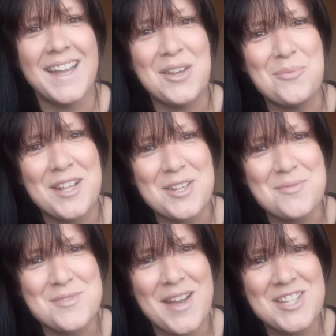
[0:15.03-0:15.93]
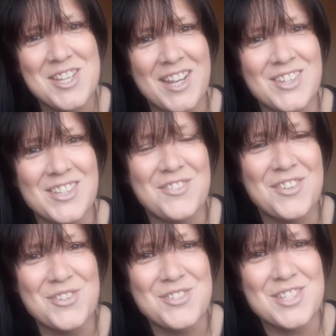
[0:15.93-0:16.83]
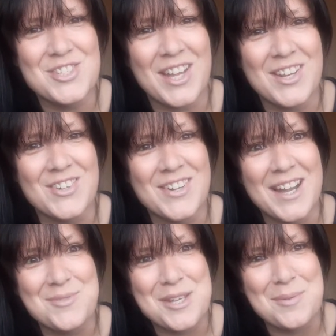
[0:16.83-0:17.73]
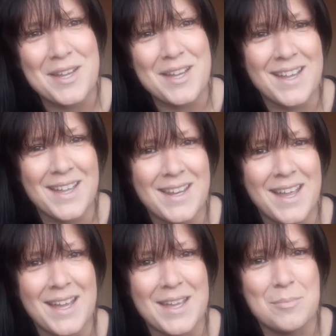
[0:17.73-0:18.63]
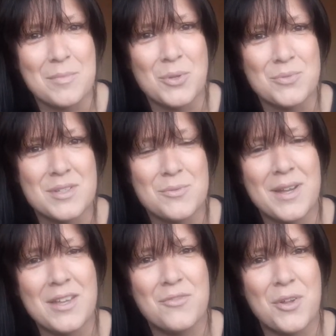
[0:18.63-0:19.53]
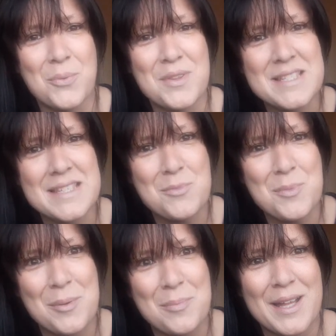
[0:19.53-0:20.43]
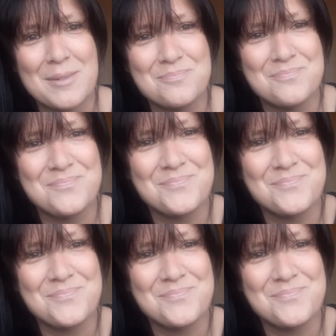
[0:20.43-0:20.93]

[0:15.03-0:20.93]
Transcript: Hi and welcome to my channel. If you're new to the channel, I'm Gemma and I'm losing weight following the Slim World Plan.